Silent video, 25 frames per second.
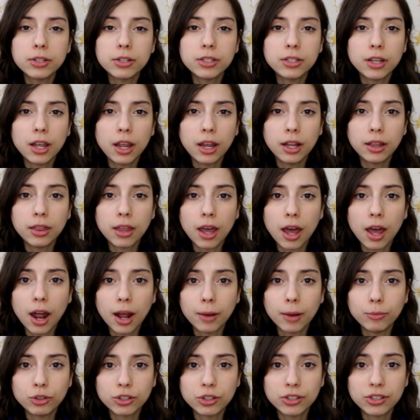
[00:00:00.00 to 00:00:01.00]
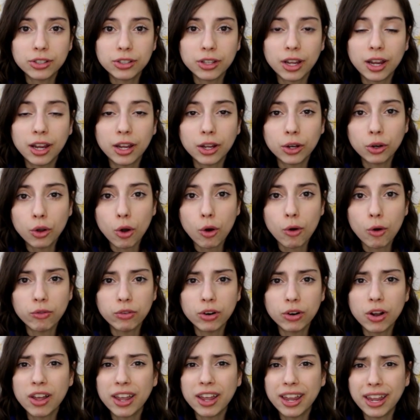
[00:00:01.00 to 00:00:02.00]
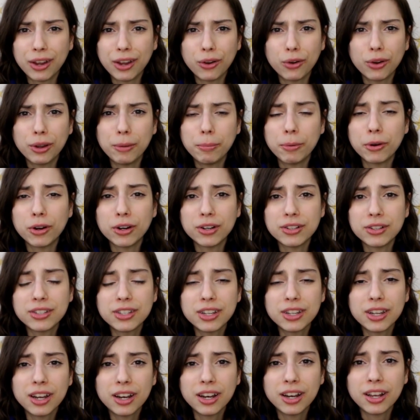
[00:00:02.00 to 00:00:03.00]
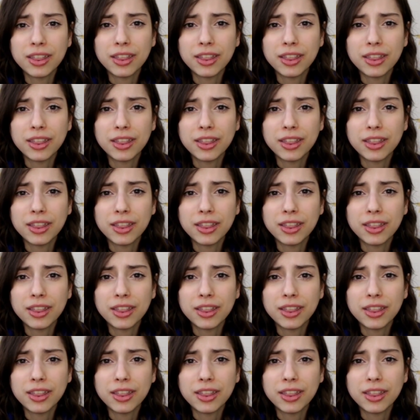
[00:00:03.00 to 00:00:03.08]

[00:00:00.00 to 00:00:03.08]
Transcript: saying that I'm just like an overall angry person,